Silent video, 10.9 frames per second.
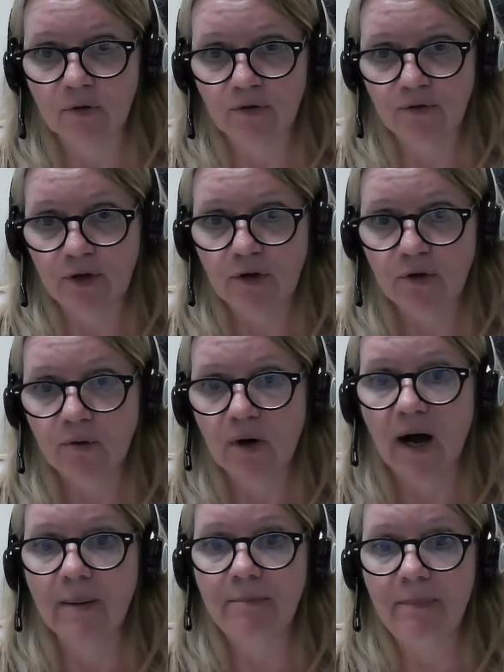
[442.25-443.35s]
review
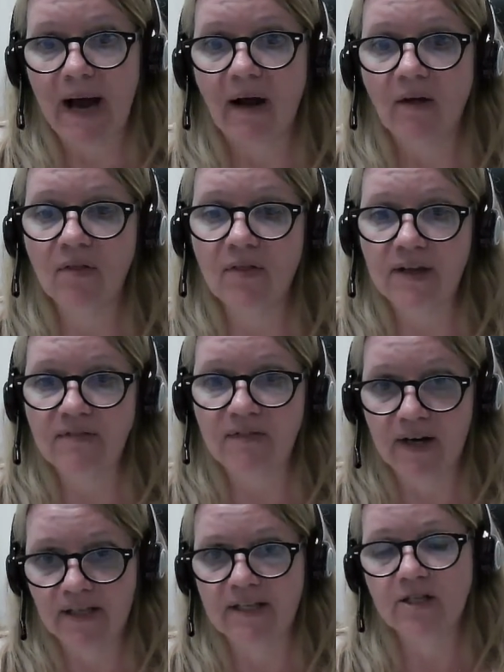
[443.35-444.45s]
about the
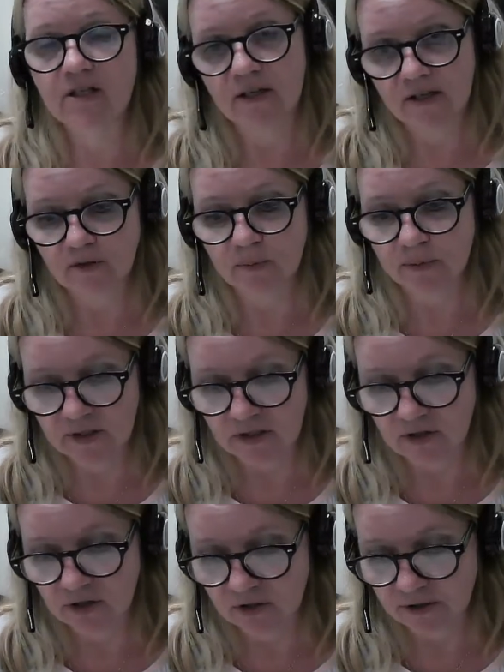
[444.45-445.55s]
violation of those procedures.